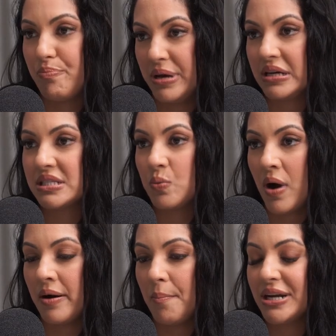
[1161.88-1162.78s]
your biggest
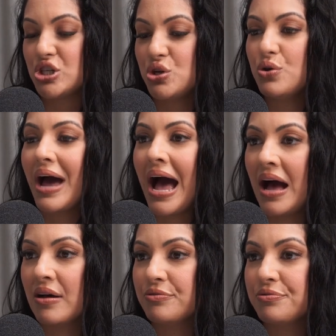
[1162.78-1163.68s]
one. But do you
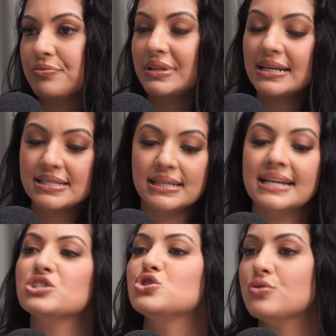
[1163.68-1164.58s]
have, let's
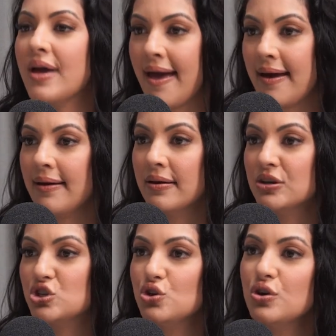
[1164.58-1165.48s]
do hair.
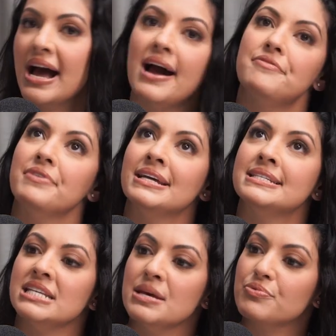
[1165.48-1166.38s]
Do you have a
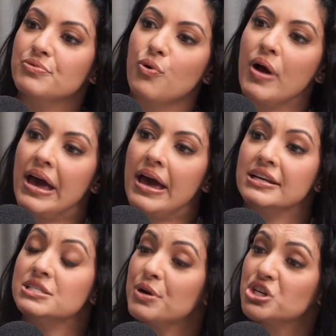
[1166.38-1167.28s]
tip for hair,
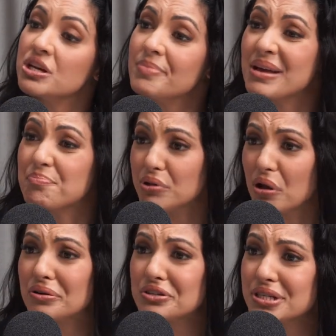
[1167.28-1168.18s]
especially being
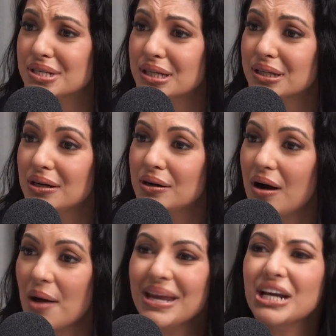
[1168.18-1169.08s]
blonde?
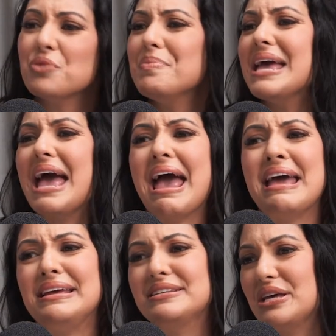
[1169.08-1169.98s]
I mean, it could be
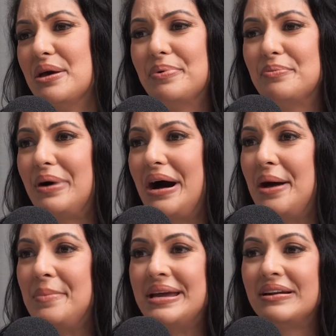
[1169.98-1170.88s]
any tip, but
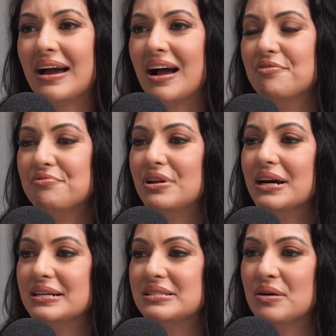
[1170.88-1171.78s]
I mean, like, I feel
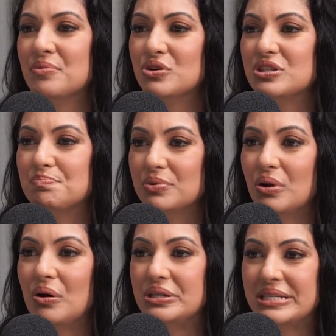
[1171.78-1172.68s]
like as someone who's
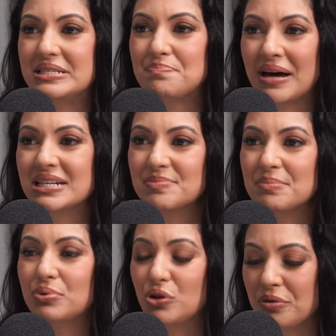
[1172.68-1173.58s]
blonde, there's bound to be
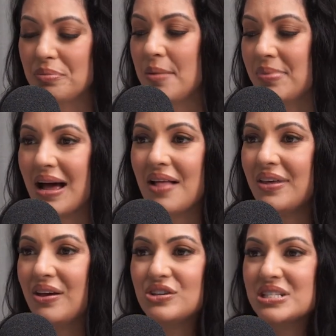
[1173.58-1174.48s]
blonde people out
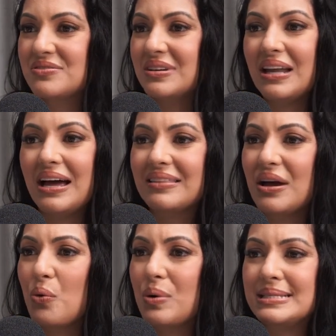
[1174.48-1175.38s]
there who just feel like they
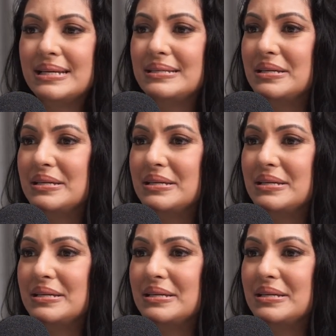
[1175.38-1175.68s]
always need